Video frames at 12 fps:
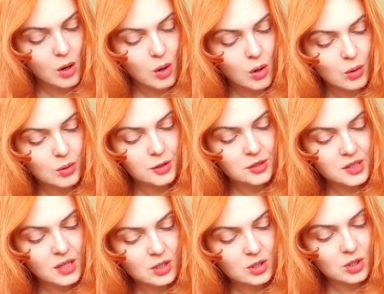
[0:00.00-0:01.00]
Hold this
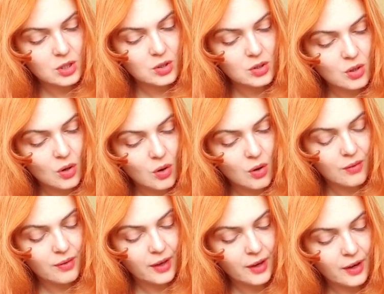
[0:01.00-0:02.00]
section of
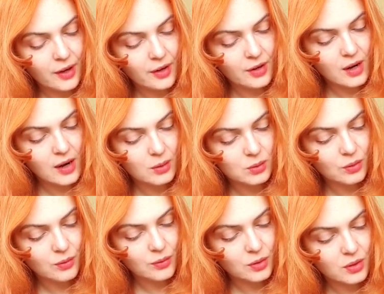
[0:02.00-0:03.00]
hair out of
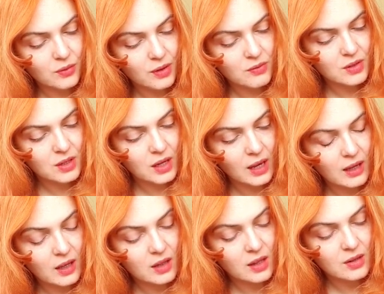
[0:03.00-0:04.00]
45-degree
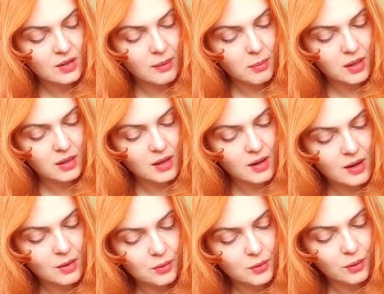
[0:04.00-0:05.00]
angle and wrap it
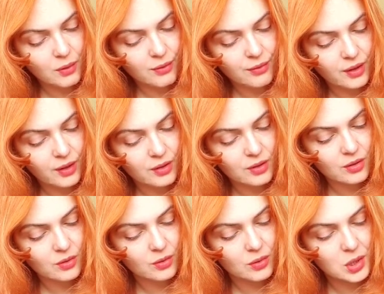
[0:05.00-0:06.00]
around your fingers
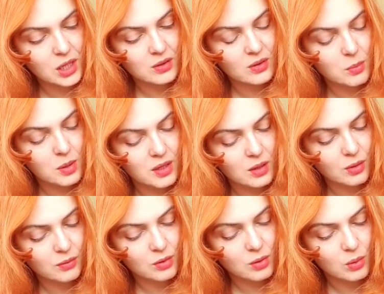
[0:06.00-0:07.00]
to create the beginning
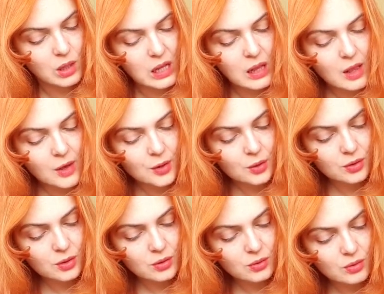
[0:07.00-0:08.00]
of the roll.
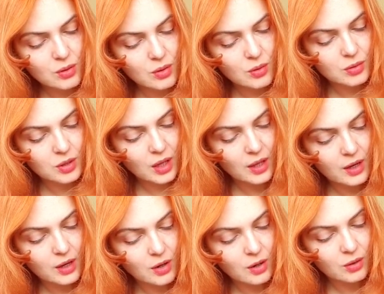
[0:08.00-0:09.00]
Continue to roll the
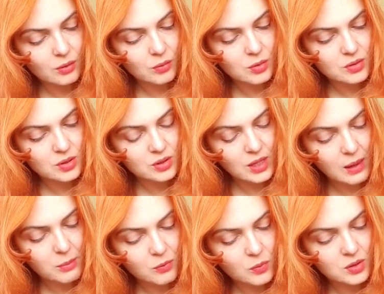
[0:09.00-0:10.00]
hair towards the scalp.
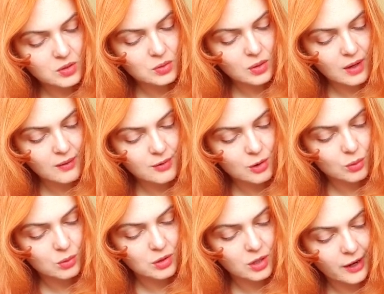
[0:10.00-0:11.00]
Once you have
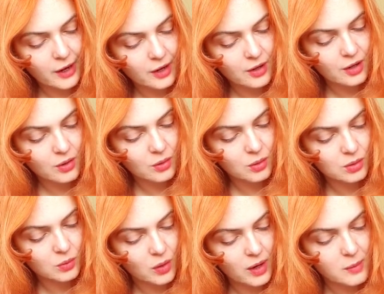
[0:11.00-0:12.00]
rolled the hair all the
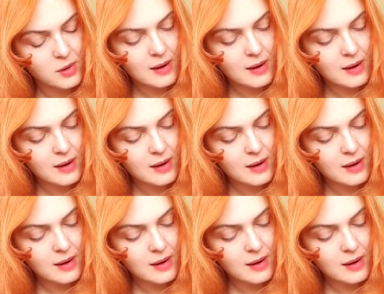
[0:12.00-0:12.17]
way up,